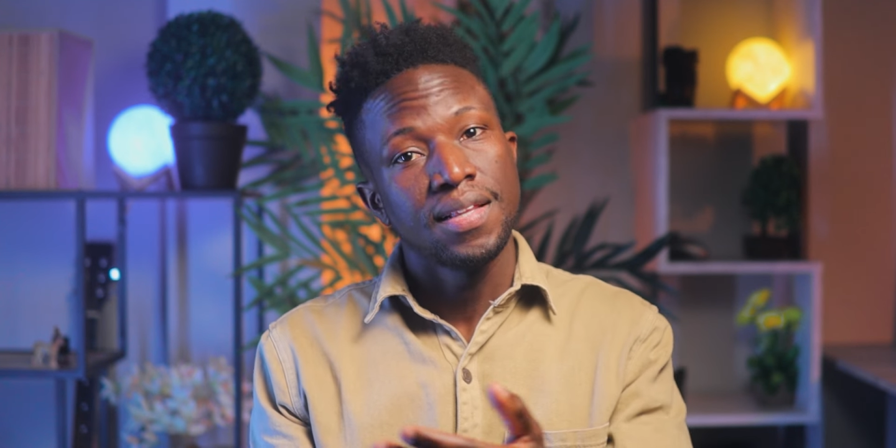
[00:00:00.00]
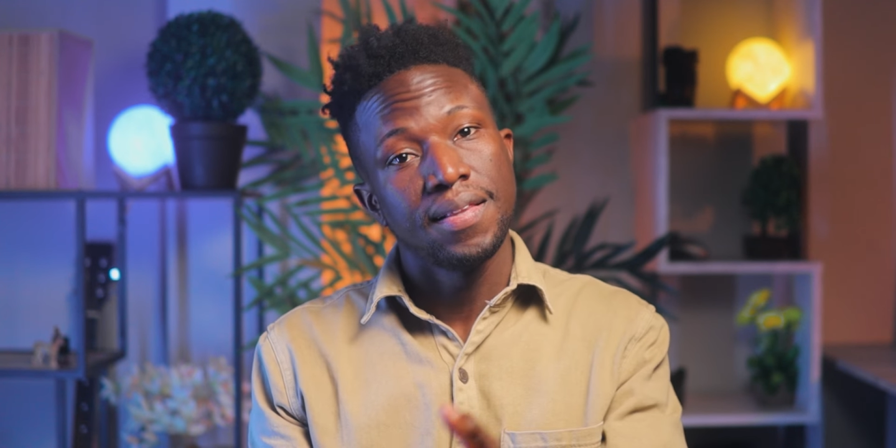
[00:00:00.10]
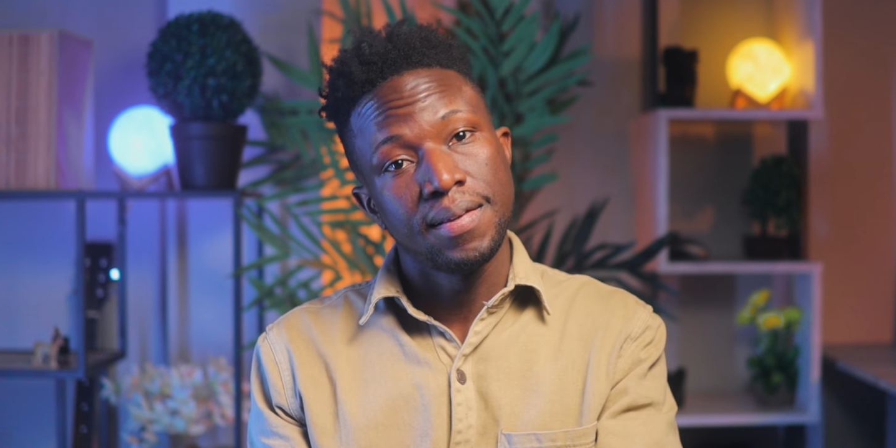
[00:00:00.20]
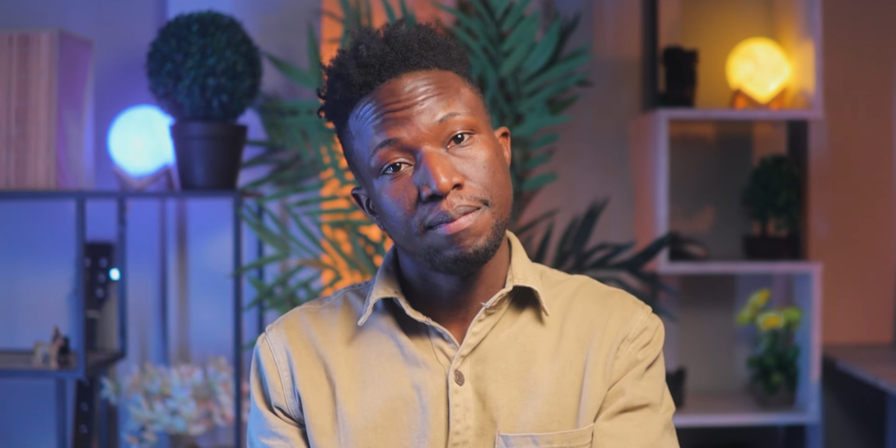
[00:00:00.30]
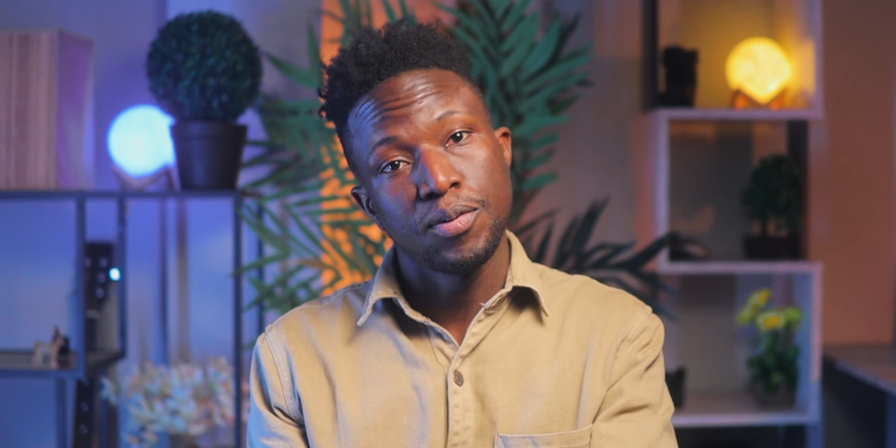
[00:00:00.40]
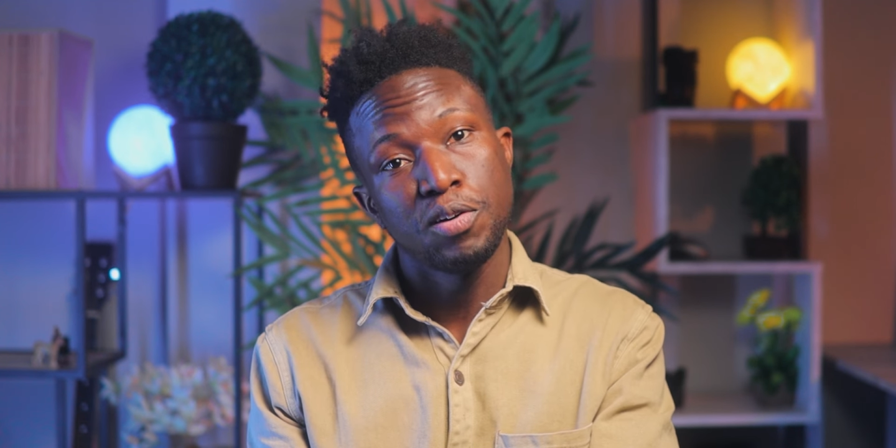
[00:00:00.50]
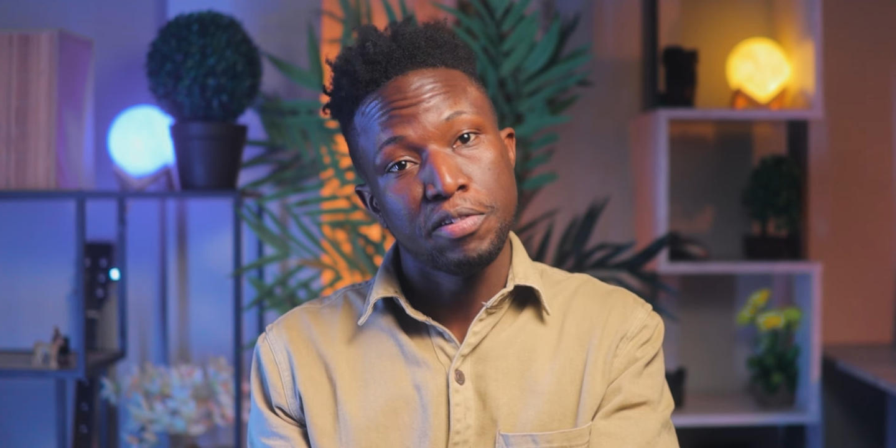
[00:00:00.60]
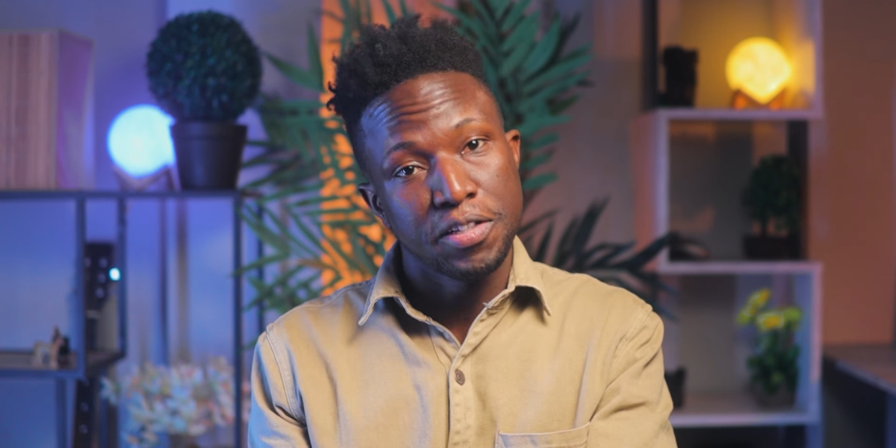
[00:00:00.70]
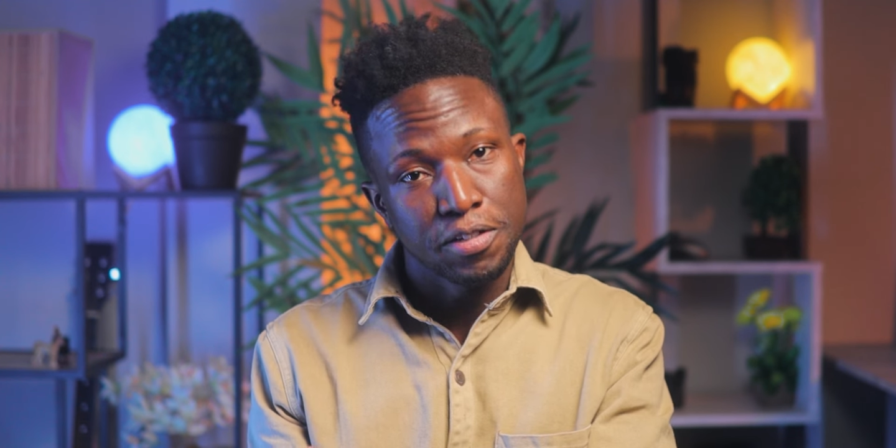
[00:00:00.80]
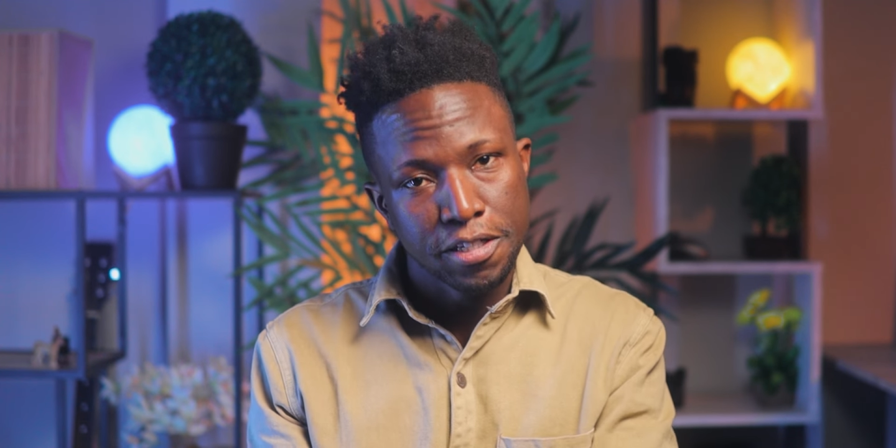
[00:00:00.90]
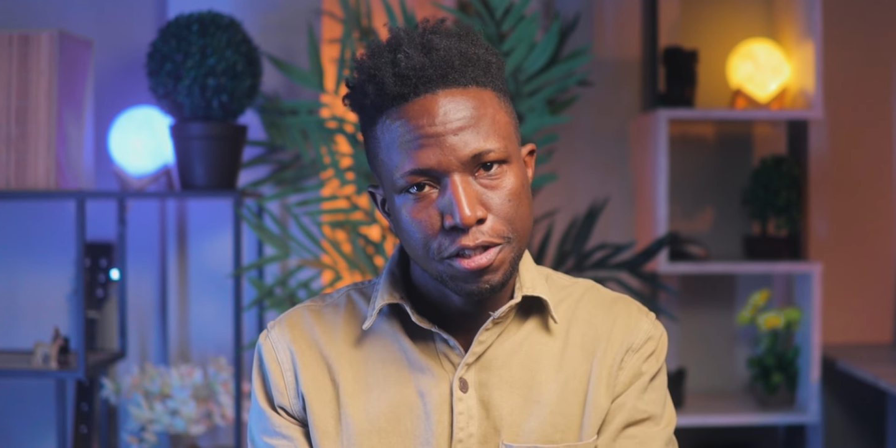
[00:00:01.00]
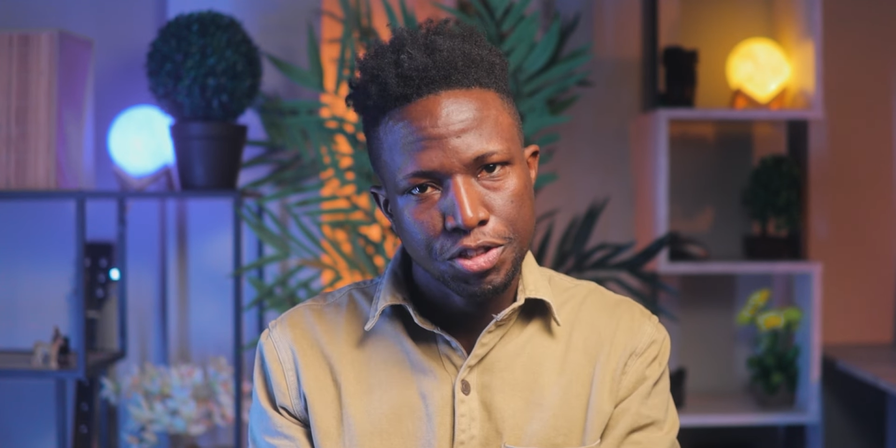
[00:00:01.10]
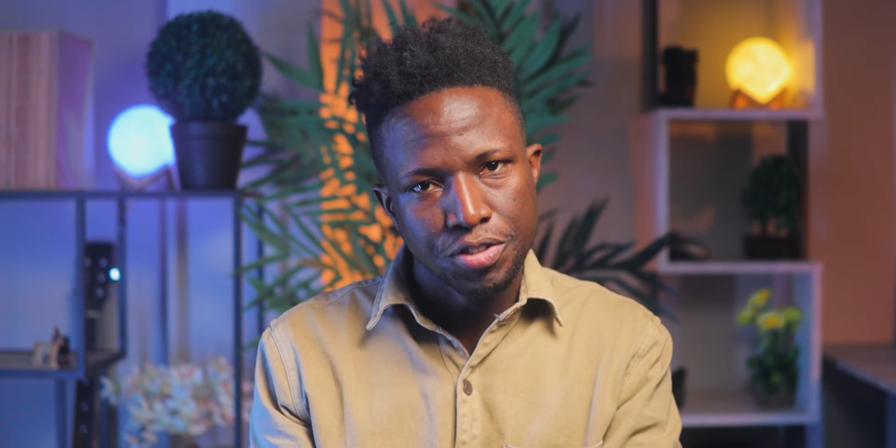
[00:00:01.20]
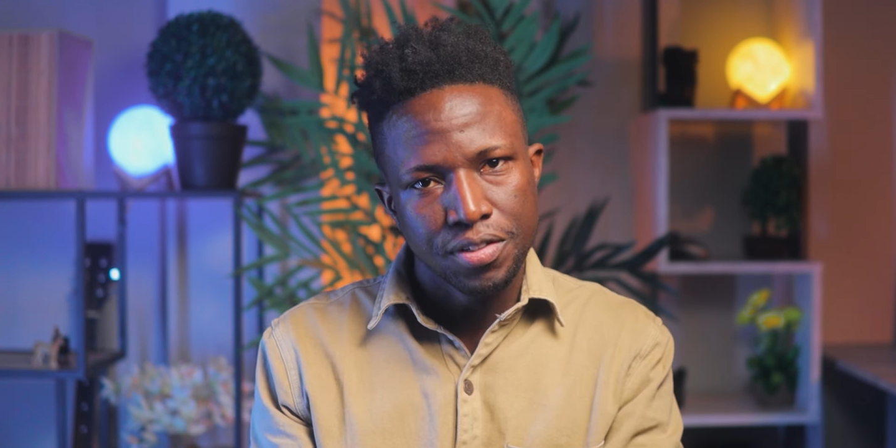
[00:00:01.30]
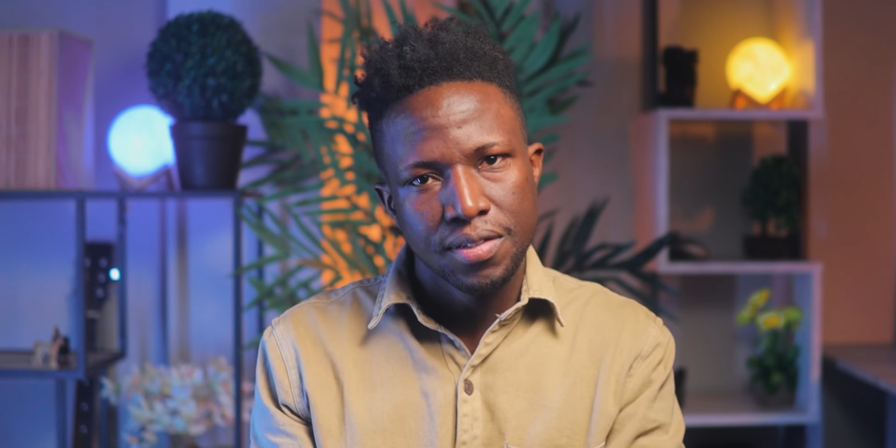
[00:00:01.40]
level of
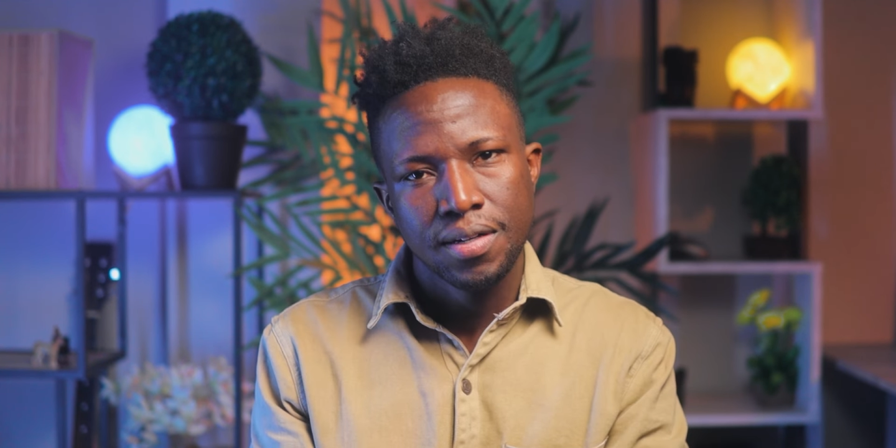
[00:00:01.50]
education,